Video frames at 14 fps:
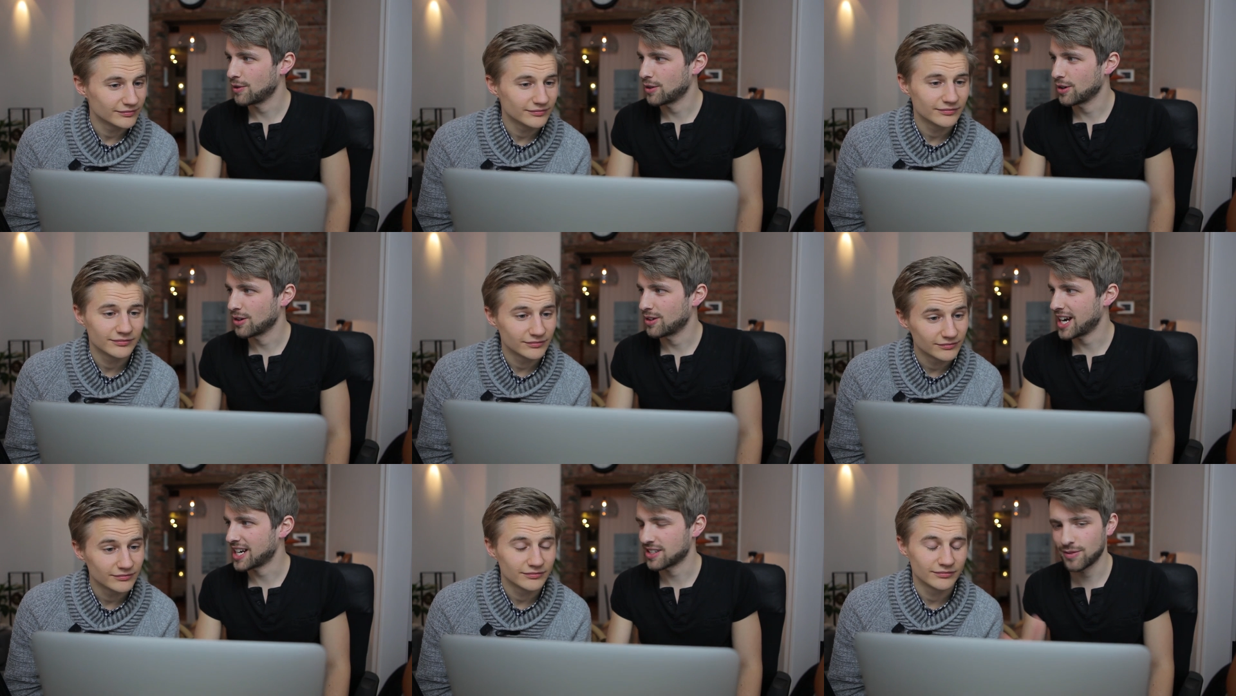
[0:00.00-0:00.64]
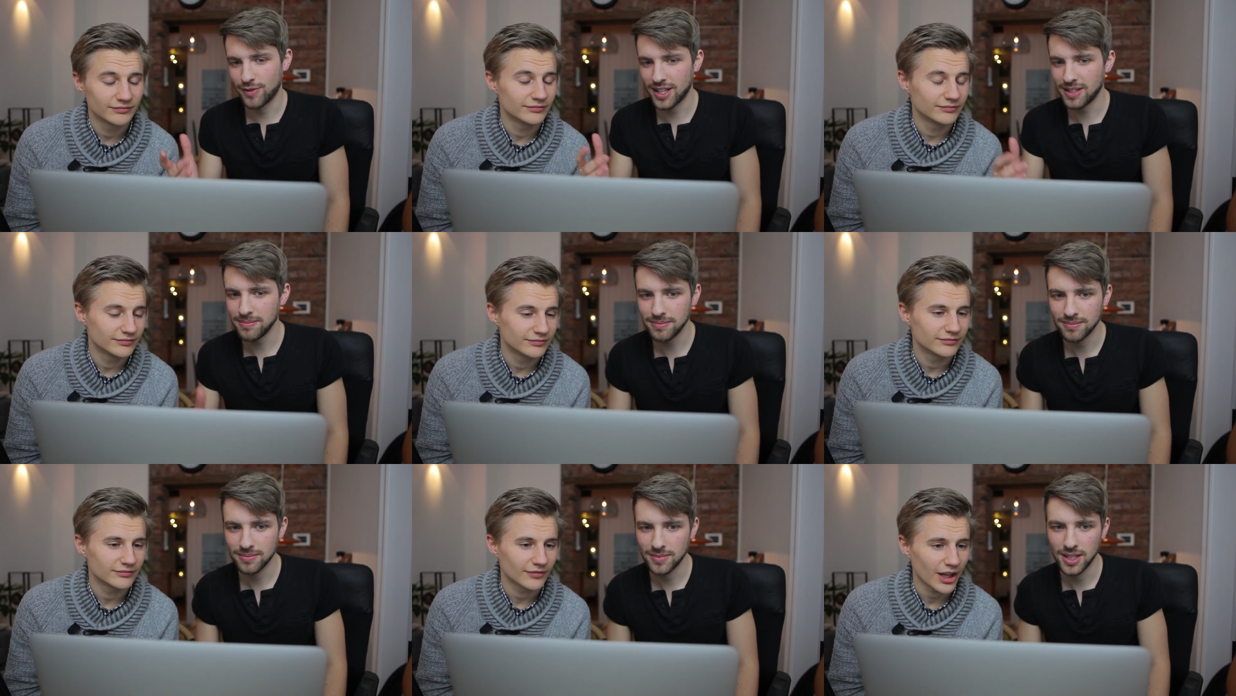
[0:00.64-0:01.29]
Speaker 1: for your action
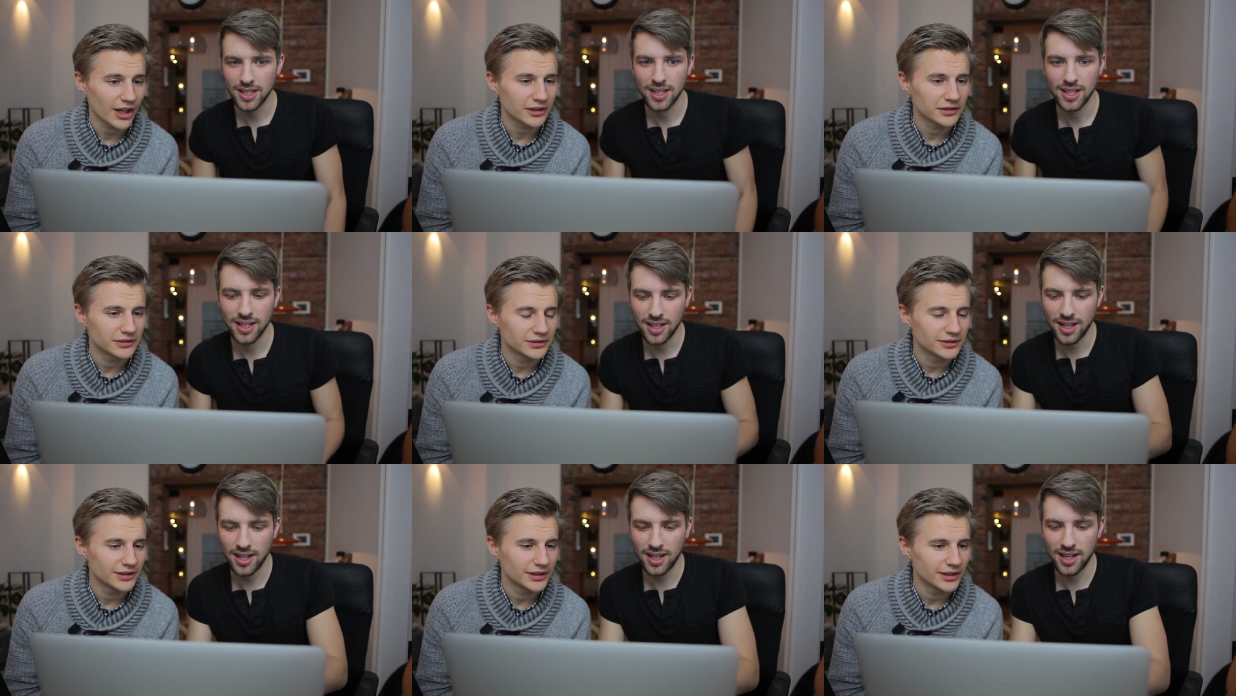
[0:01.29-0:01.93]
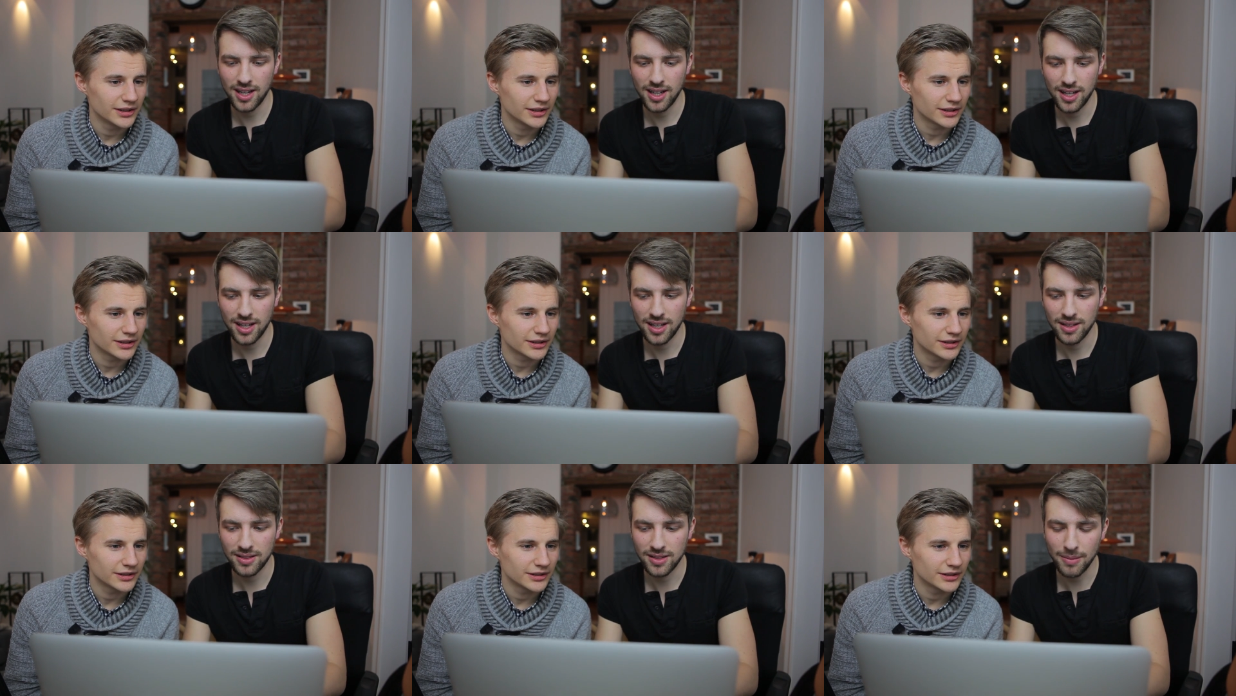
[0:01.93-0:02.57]
film. Yeah.
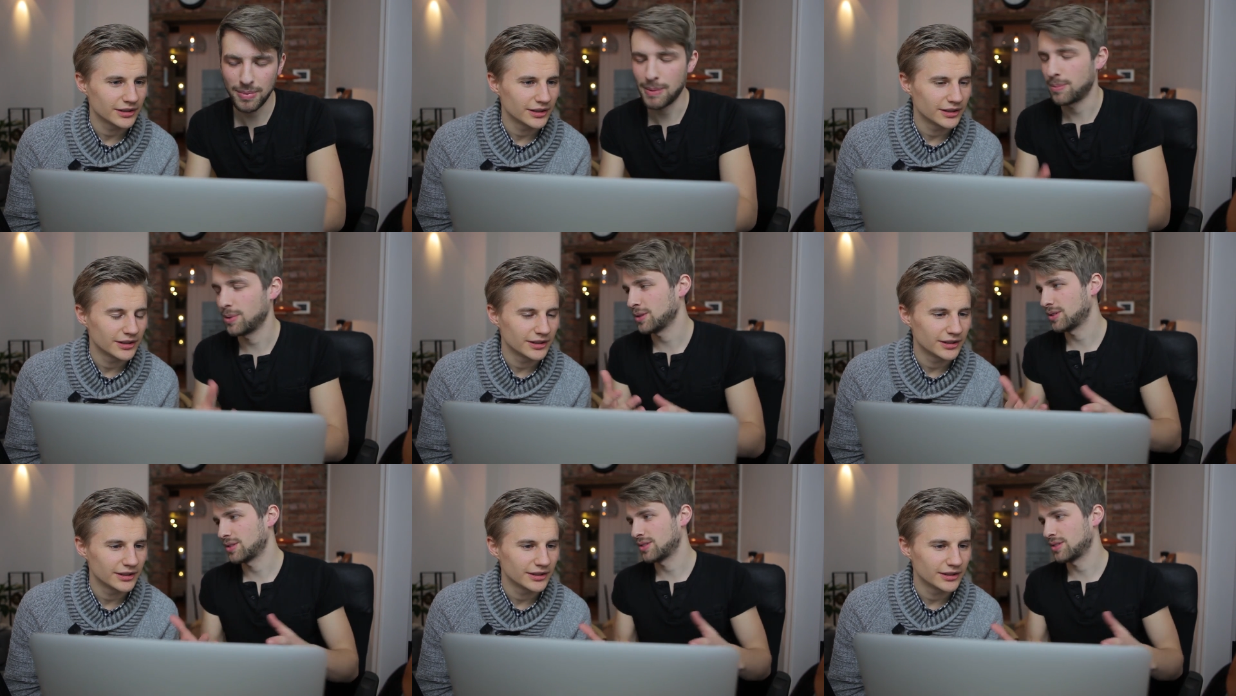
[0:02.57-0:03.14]
Some people